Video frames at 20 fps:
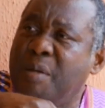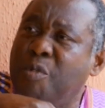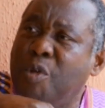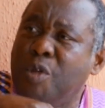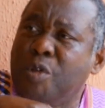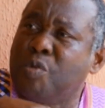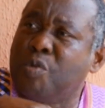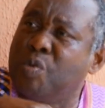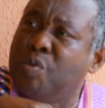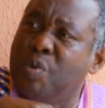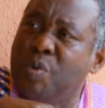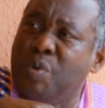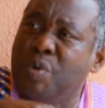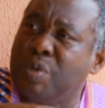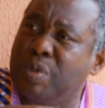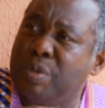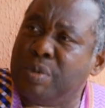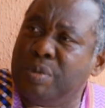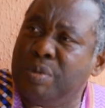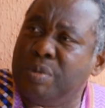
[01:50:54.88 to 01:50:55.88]
I'm not too
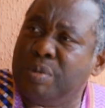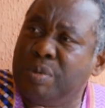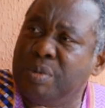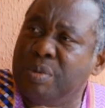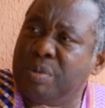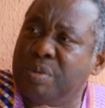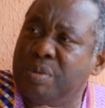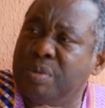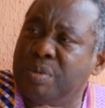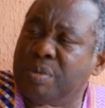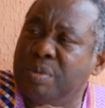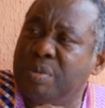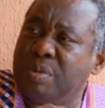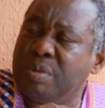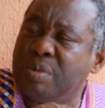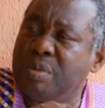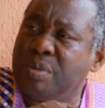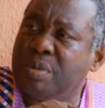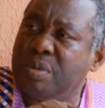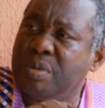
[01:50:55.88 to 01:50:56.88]
old
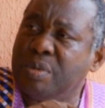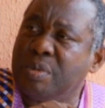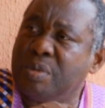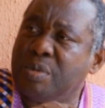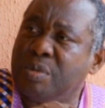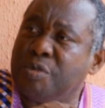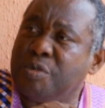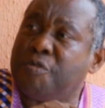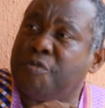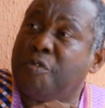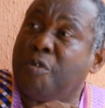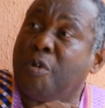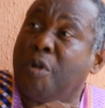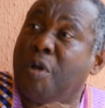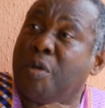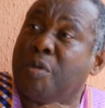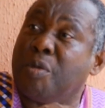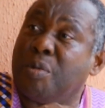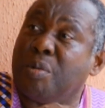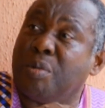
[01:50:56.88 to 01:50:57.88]
to
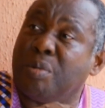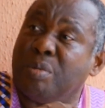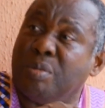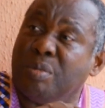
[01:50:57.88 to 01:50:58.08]
flog you.